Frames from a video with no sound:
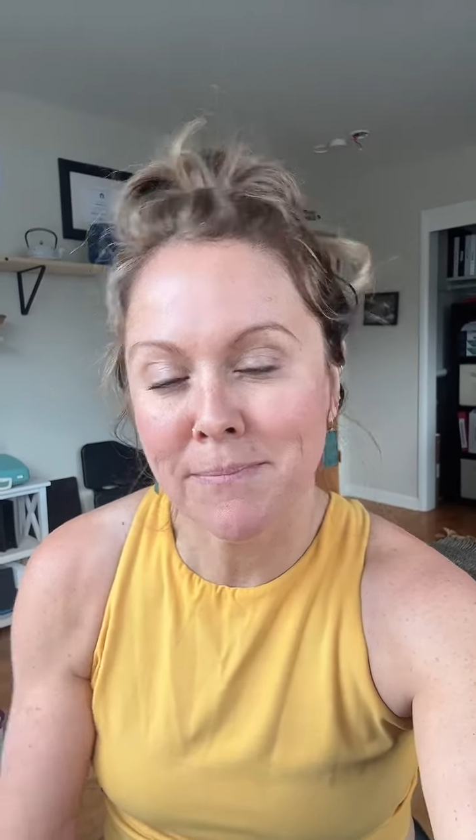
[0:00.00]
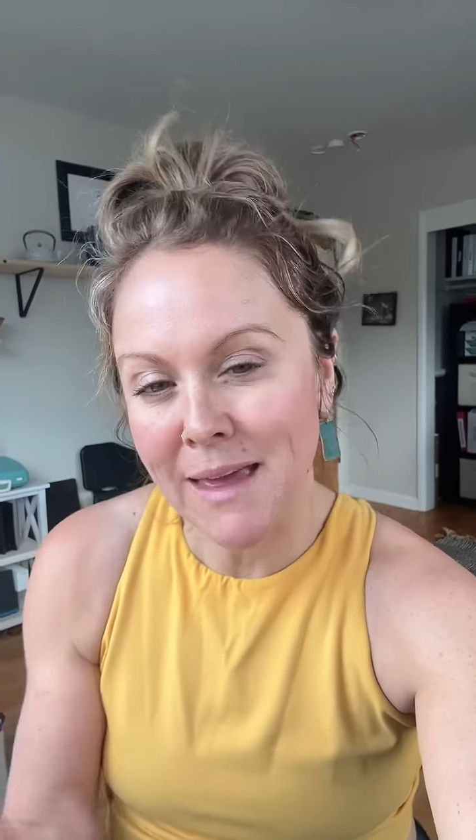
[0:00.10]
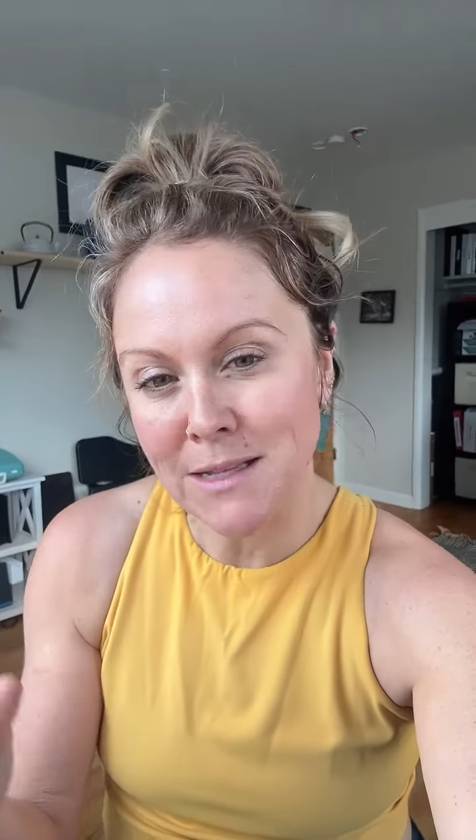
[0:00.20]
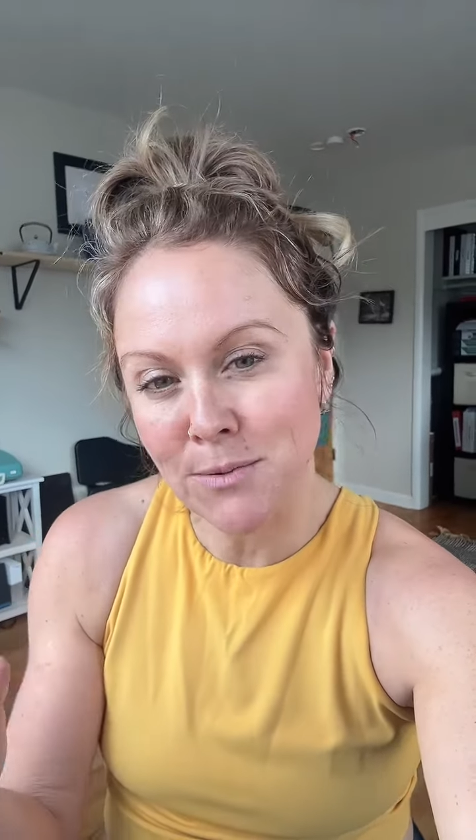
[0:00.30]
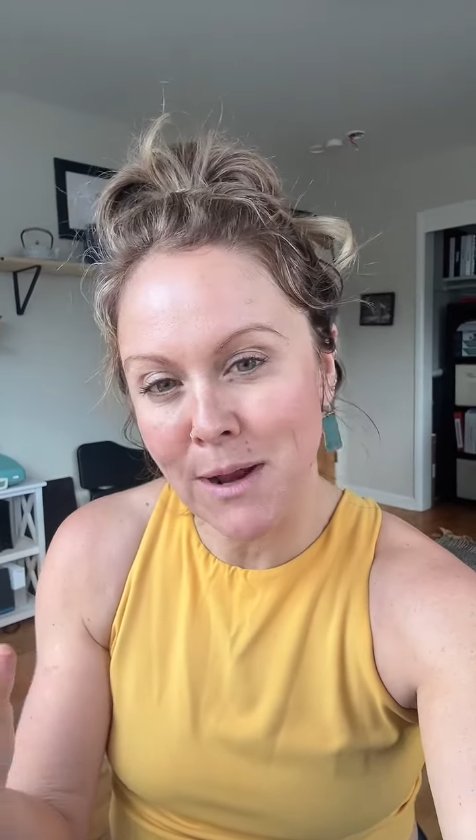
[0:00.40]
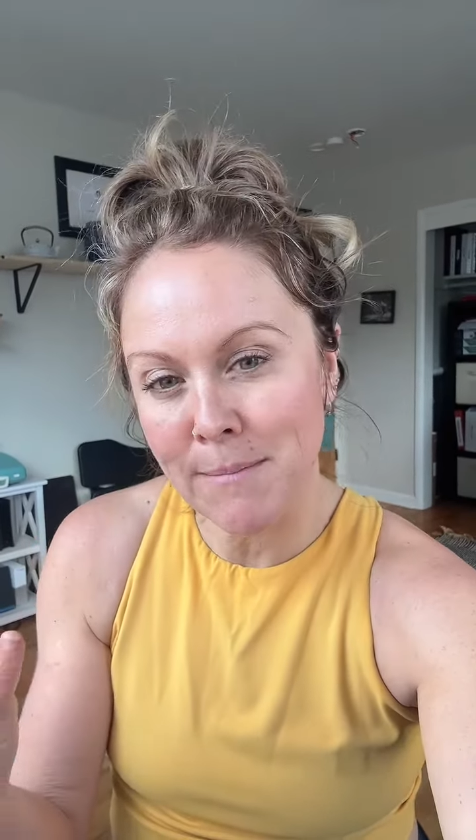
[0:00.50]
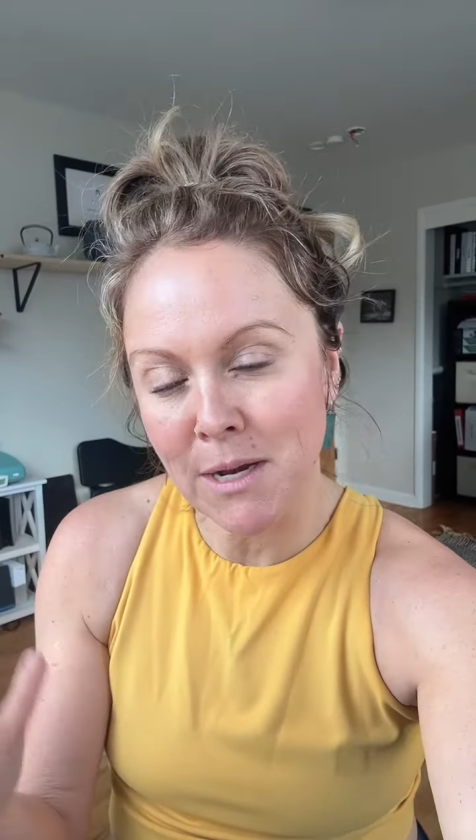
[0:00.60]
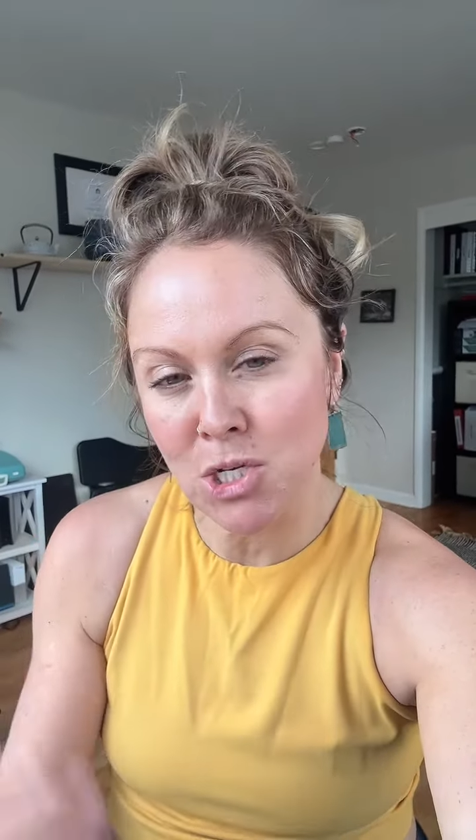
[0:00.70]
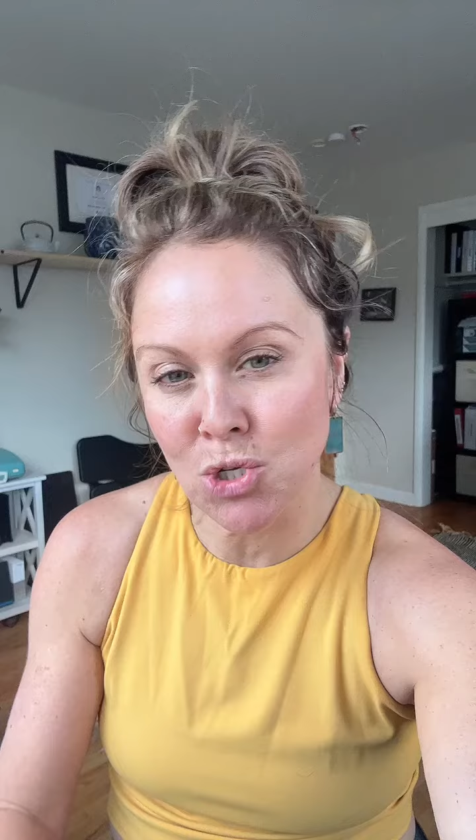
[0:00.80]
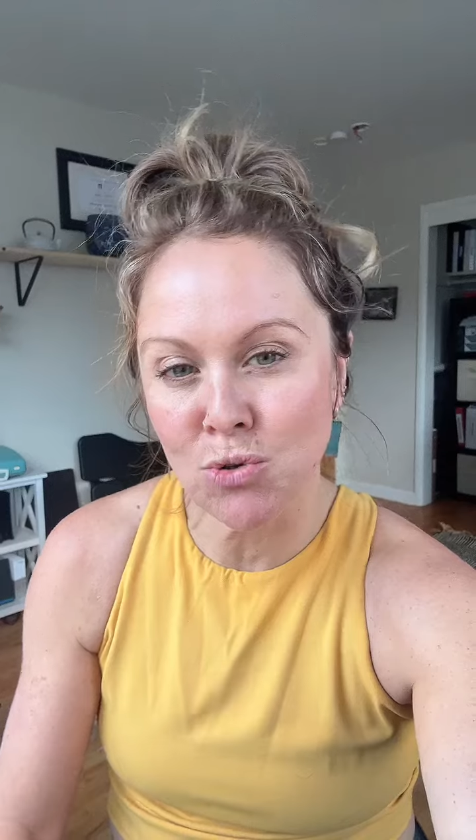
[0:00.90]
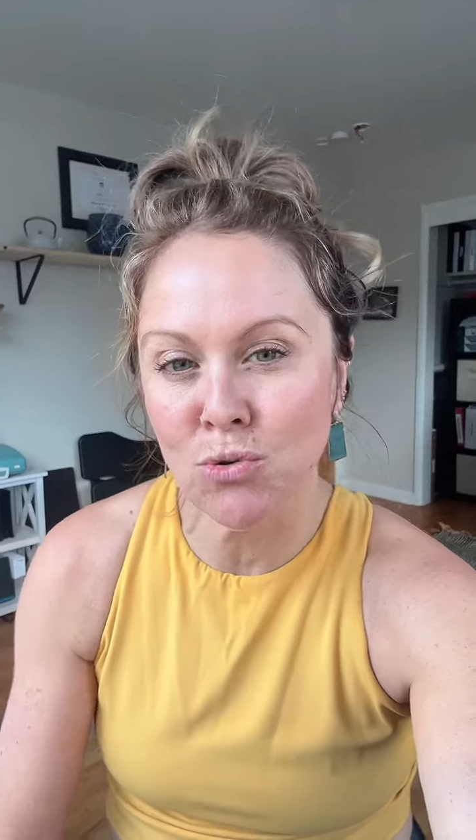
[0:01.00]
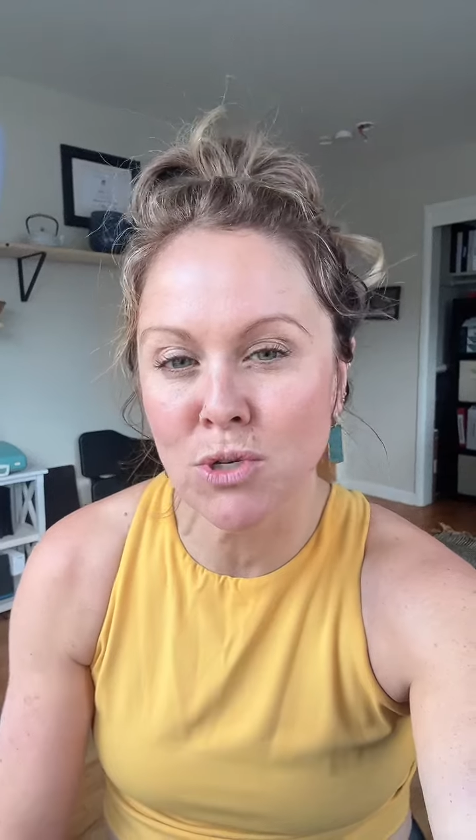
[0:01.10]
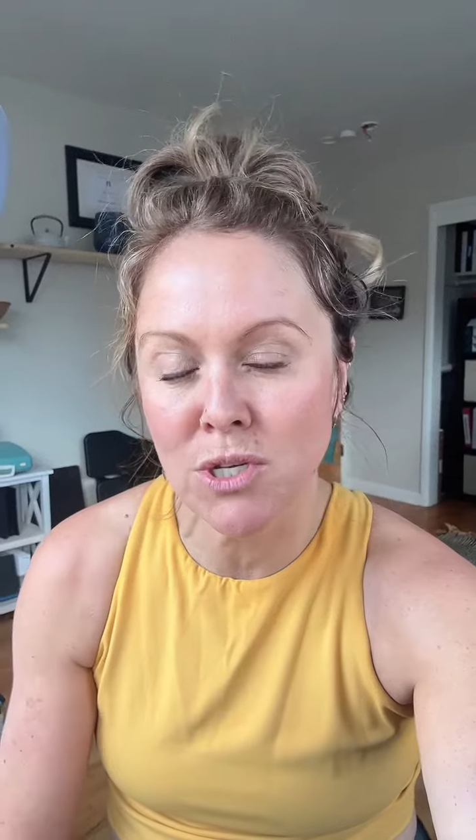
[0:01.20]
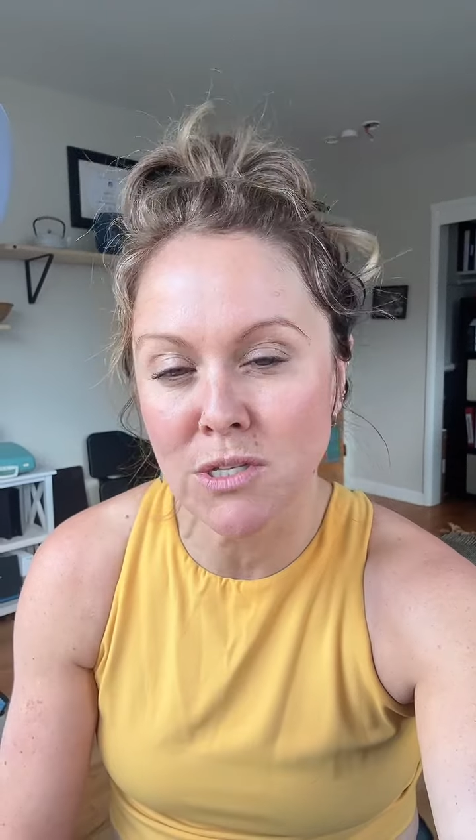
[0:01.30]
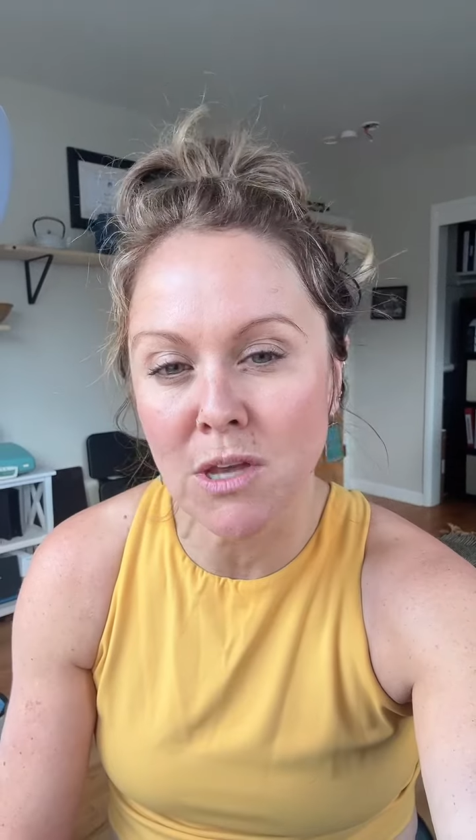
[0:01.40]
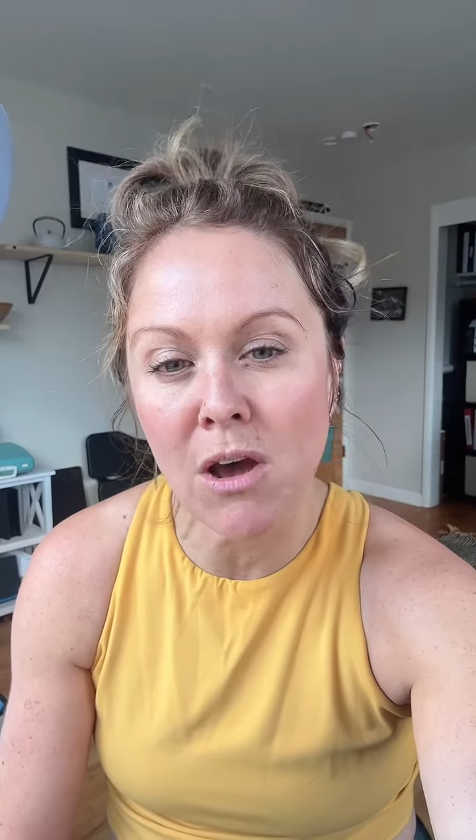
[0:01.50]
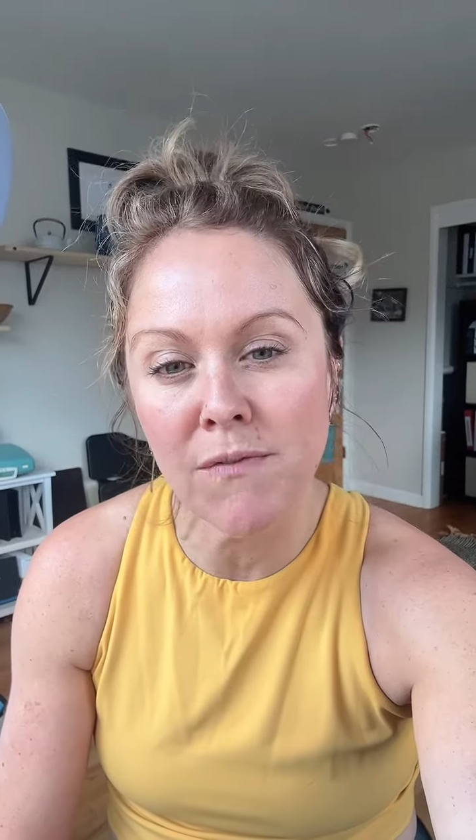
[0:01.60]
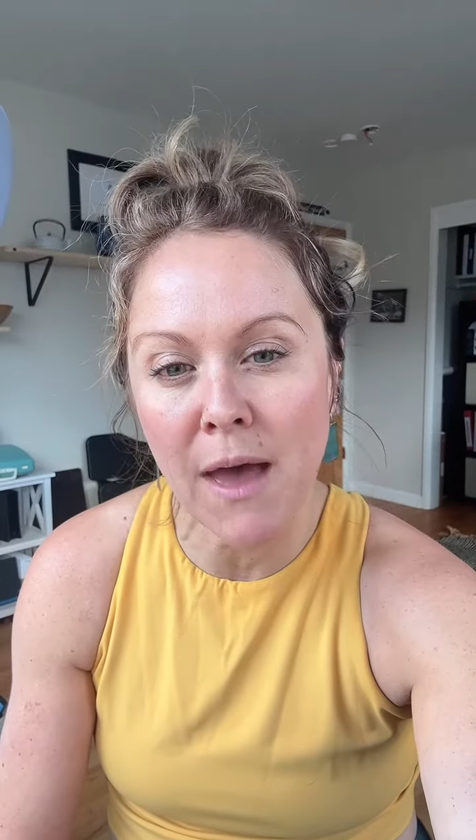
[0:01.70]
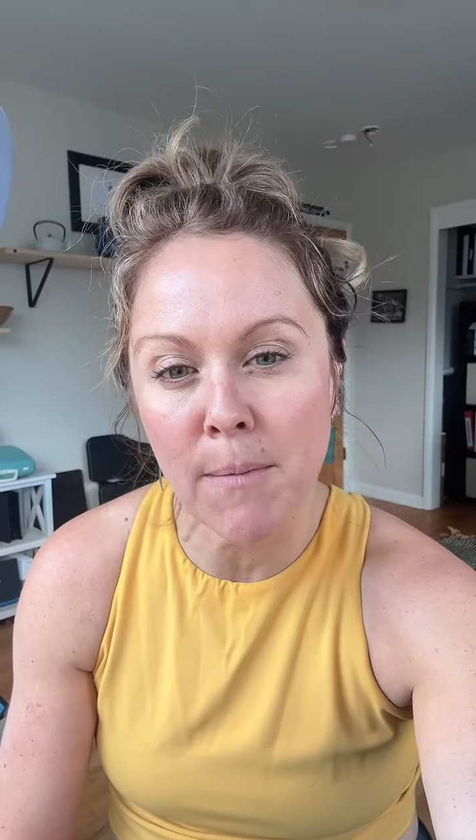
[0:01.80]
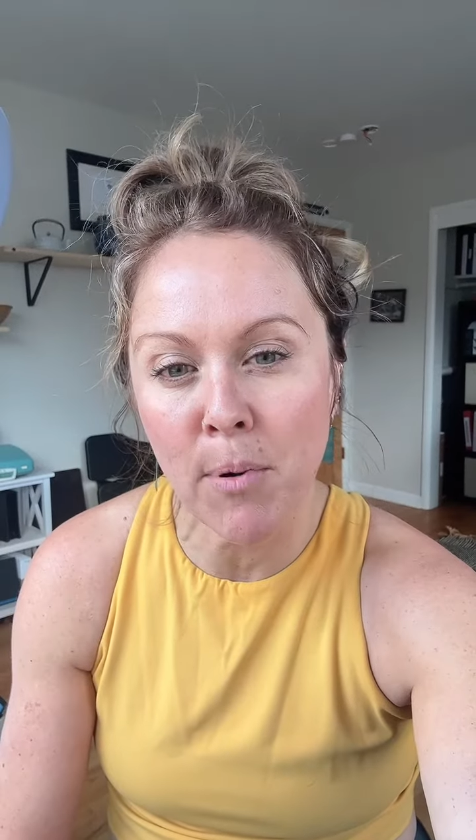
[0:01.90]
that's what I'm going to do to solve
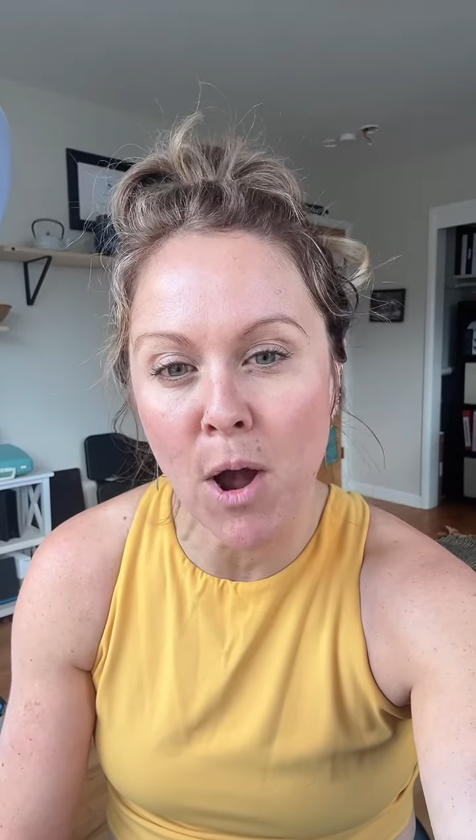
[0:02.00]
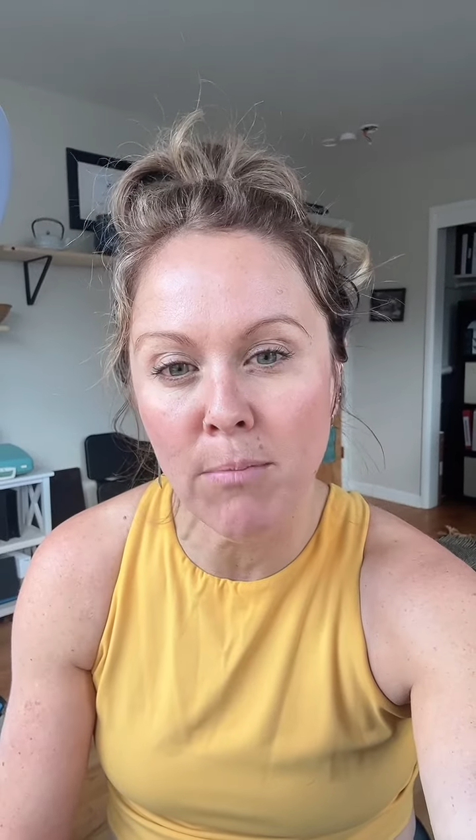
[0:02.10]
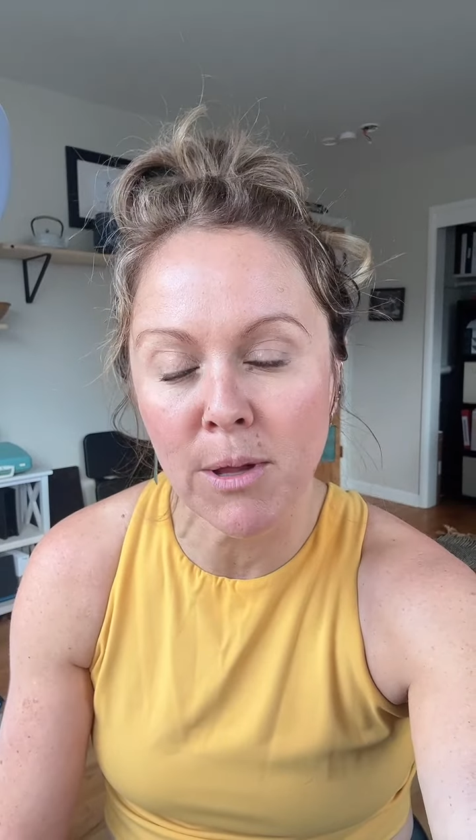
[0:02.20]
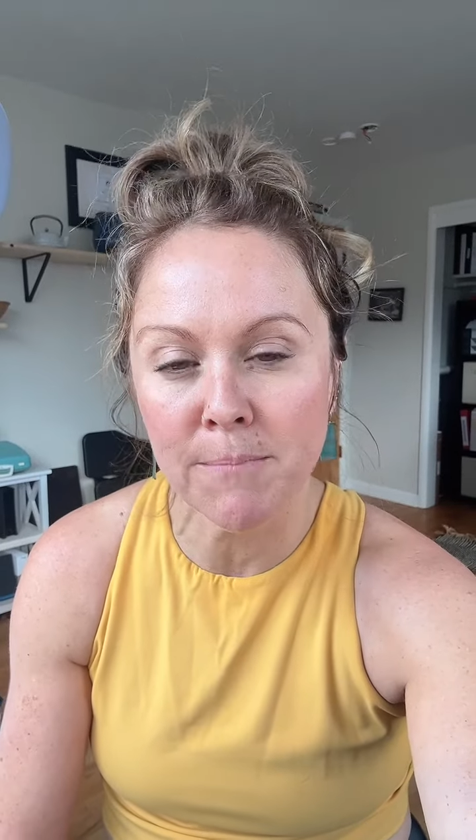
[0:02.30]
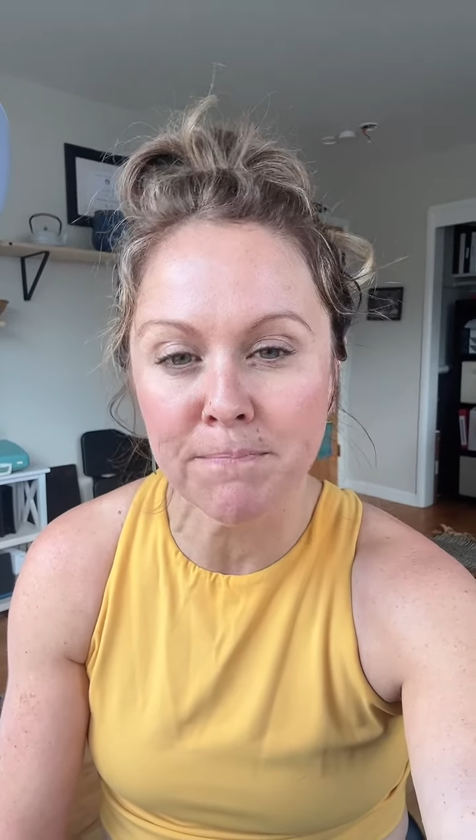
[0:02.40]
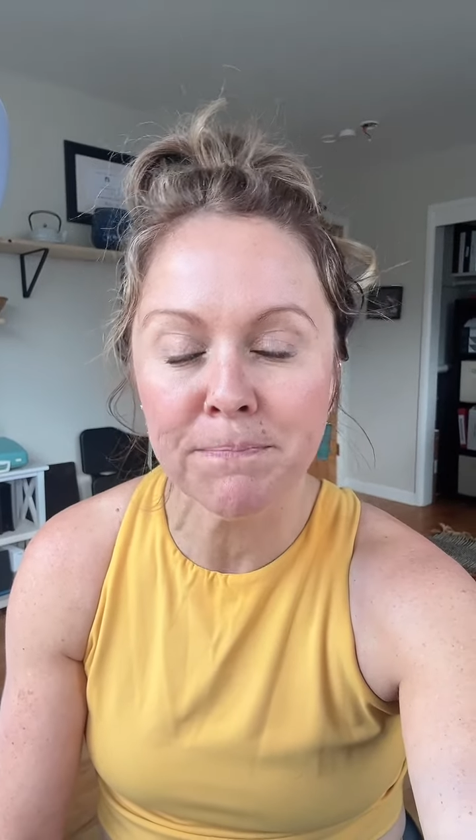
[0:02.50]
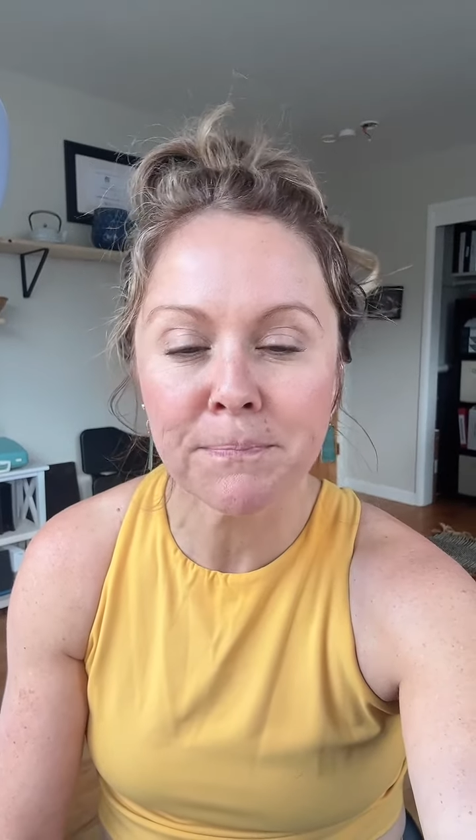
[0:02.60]
that problem.